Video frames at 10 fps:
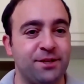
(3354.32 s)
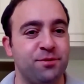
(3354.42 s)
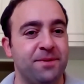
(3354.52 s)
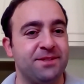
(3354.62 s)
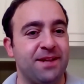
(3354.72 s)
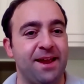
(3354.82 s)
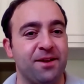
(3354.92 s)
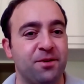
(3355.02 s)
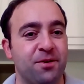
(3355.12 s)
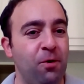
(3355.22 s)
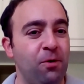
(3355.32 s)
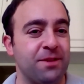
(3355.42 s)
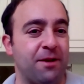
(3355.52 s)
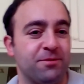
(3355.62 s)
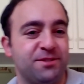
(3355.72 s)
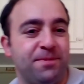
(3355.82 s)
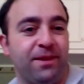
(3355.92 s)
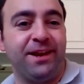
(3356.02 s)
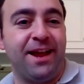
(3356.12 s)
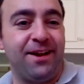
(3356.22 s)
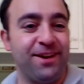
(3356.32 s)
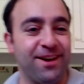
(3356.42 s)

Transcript: gosh, you missed. I had gold I was spilling out